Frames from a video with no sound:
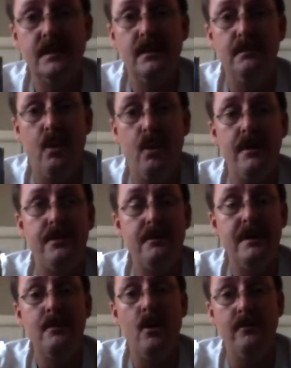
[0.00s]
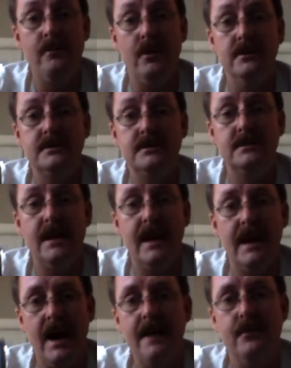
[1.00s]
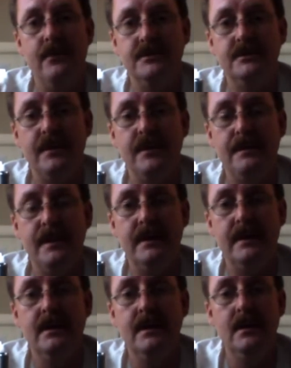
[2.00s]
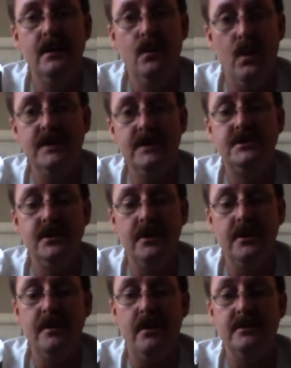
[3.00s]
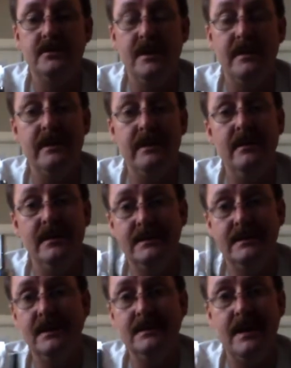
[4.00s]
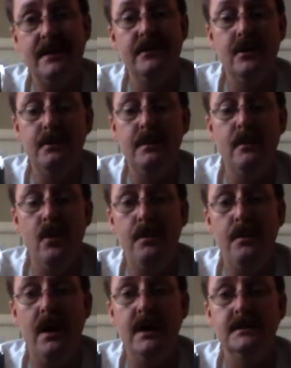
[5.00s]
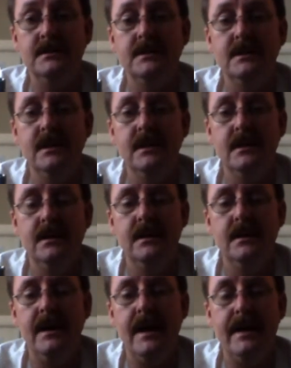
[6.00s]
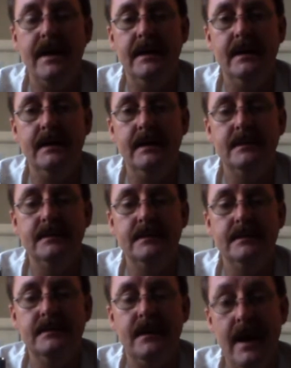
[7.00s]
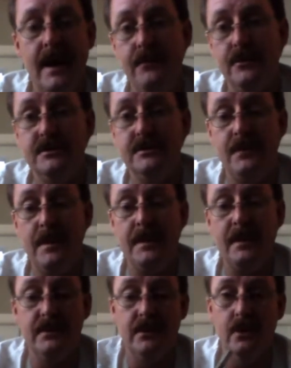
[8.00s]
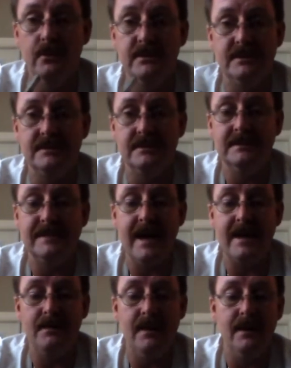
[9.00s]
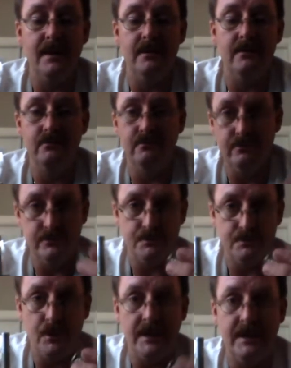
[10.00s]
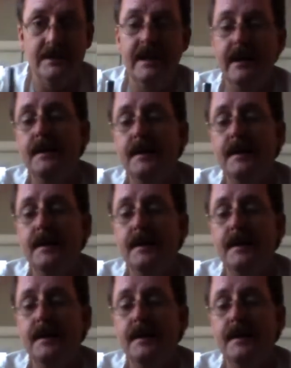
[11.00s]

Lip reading: 0.3 more volts at high voltage vaping was shown on the multimeter, and it does have a little bit more punch at high voltage vaping with a low resistance atom or the spring in there.